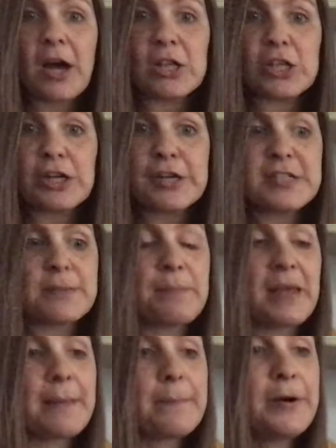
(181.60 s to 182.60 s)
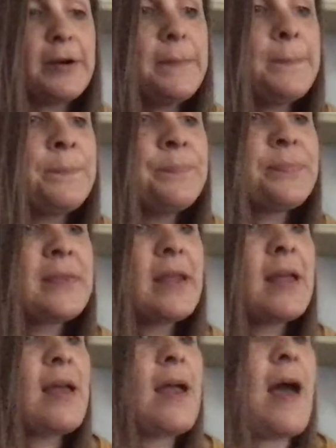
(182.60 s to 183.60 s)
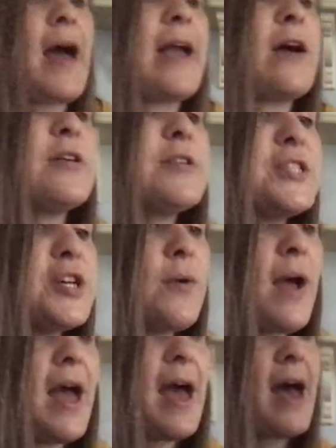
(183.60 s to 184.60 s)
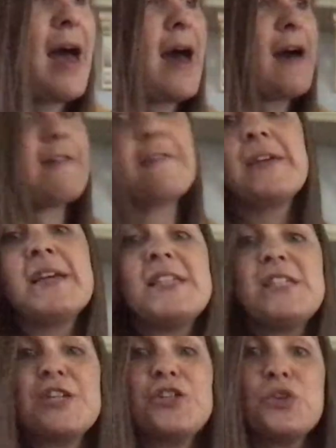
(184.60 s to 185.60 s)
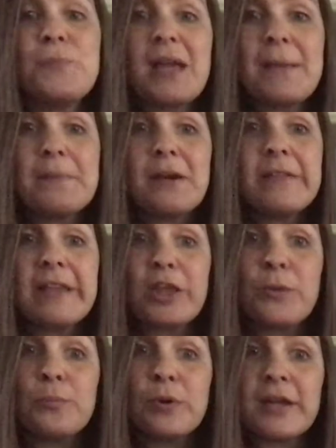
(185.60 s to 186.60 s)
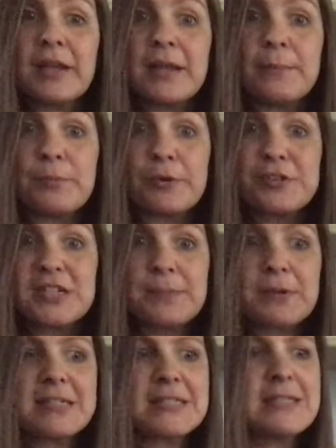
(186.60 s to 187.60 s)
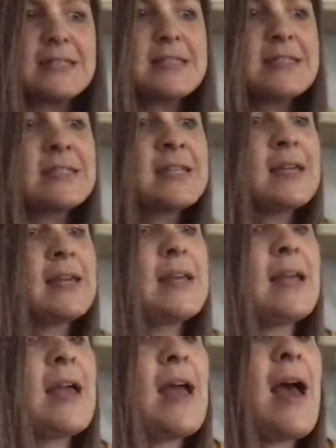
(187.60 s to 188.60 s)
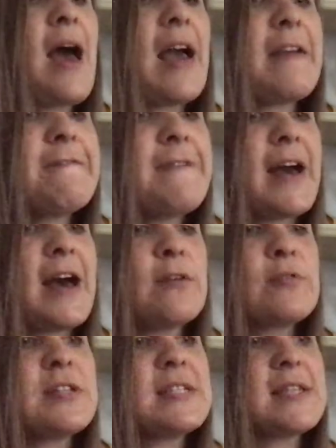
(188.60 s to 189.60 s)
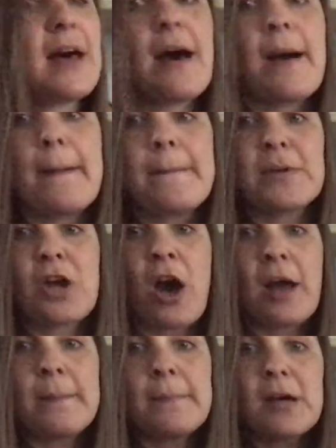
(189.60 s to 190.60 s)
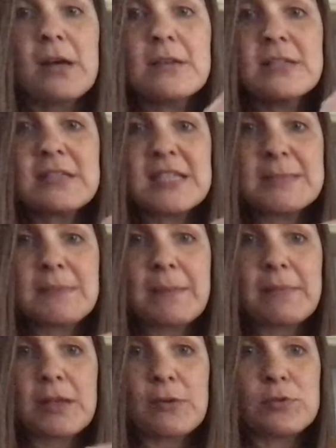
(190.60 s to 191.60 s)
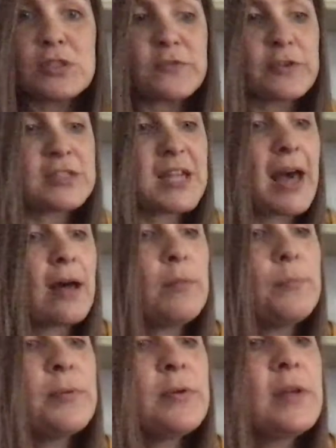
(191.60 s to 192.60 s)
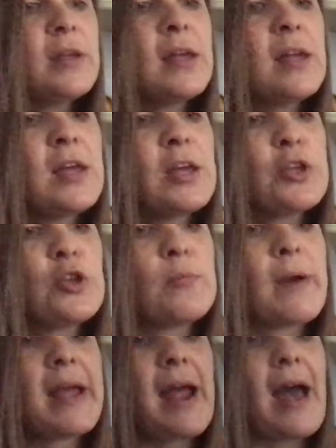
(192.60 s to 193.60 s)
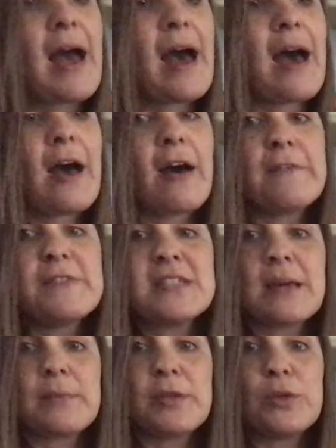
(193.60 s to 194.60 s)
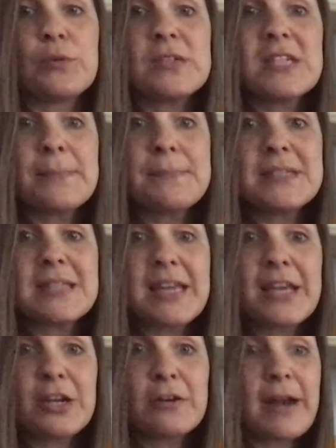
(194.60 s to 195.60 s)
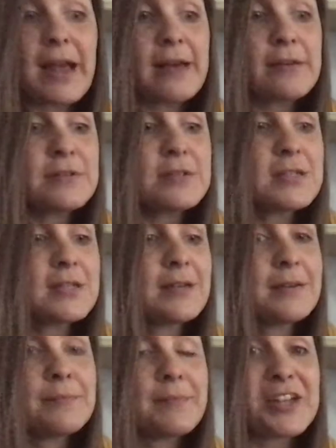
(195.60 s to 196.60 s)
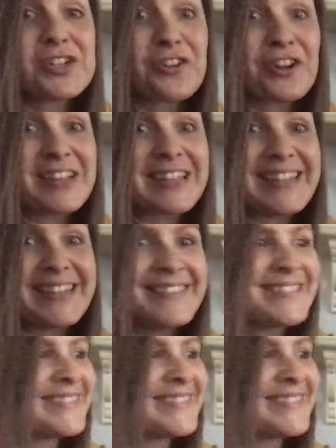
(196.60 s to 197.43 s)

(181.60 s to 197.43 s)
color some paper. I also have tissue paper that you put in birthday presents. I found some cotton balls. These might be useful to help. You might have some Q-tips laying around. Make sure they're clean.